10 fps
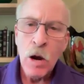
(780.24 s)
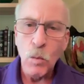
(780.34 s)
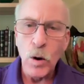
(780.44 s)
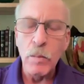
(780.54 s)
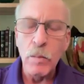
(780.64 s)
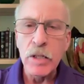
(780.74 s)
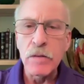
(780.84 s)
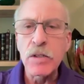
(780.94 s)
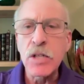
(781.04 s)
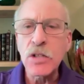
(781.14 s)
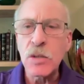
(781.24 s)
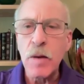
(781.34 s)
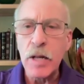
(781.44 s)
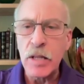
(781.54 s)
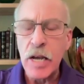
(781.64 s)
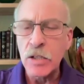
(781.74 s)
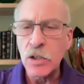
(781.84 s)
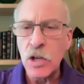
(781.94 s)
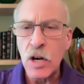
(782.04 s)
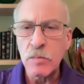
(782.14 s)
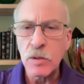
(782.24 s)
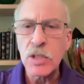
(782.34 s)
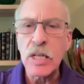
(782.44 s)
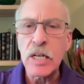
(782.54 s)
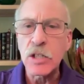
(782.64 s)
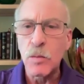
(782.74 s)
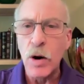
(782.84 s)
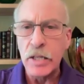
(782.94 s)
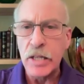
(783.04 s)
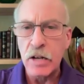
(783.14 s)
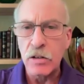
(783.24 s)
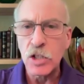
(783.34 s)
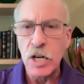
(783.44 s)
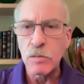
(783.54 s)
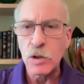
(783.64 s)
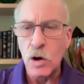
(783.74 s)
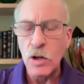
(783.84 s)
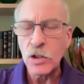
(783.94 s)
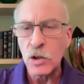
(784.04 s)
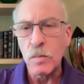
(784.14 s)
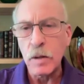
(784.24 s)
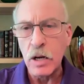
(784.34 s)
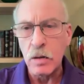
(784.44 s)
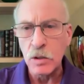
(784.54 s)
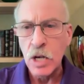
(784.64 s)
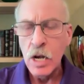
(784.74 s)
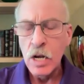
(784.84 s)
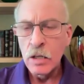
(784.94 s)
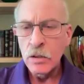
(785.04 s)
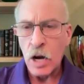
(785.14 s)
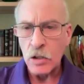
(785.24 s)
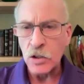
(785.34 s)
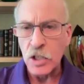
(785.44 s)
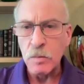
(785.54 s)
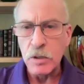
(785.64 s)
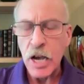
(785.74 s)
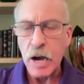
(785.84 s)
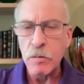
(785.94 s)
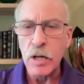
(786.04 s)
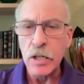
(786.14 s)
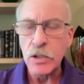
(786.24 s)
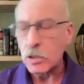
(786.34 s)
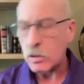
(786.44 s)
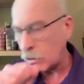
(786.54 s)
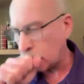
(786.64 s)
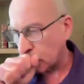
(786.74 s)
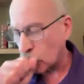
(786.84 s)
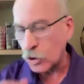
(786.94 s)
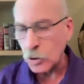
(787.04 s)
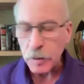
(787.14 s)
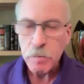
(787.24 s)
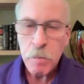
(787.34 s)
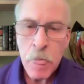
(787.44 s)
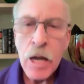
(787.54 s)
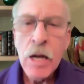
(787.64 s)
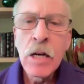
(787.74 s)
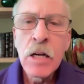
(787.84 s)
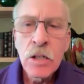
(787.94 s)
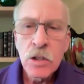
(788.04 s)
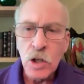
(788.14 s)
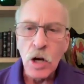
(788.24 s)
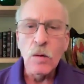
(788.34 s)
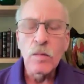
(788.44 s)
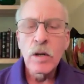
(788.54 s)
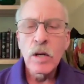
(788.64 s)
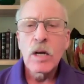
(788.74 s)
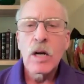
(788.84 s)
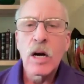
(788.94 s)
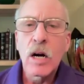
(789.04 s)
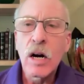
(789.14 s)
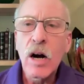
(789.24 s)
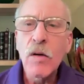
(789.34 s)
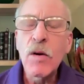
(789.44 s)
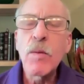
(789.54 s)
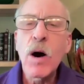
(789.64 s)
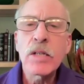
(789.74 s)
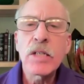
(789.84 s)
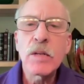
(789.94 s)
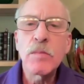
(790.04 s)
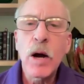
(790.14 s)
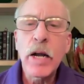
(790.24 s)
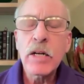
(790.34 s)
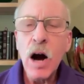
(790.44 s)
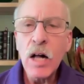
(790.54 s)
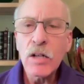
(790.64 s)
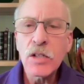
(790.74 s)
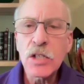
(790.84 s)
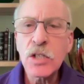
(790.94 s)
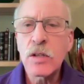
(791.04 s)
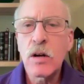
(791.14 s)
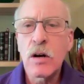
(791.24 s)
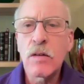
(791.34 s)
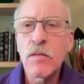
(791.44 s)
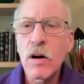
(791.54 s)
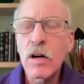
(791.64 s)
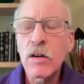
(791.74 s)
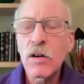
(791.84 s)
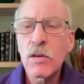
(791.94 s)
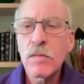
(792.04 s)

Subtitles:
where my liver doesn't make the enzymes needed to break down Gemzar, so it becomes toxic metabolites. Excuse me. So I reminded my oncologist of